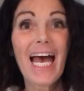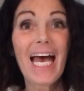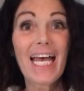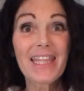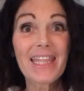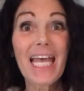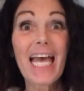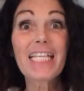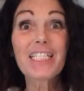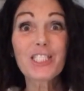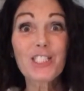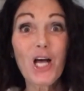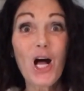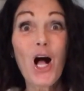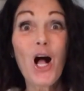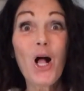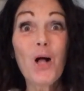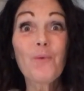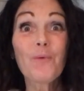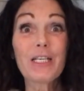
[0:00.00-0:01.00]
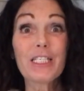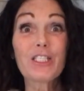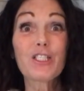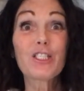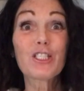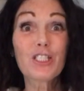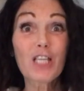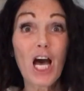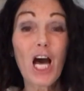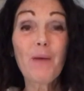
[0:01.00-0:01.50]
And that's always
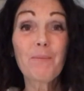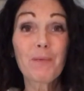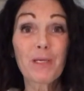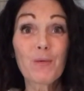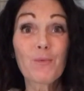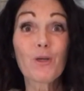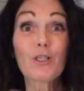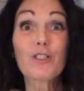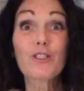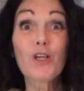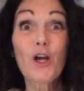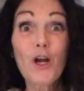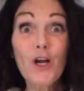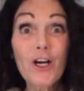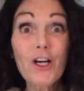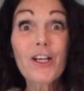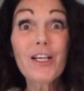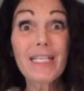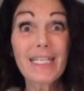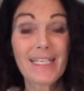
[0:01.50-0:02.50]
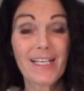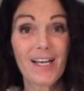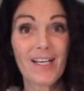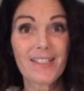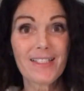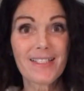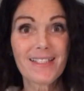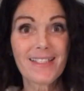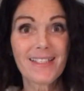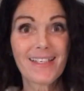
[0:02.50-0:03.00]
stopping what's hurting
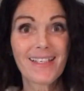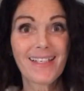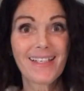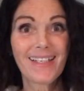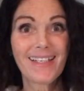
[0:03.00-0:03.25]
us.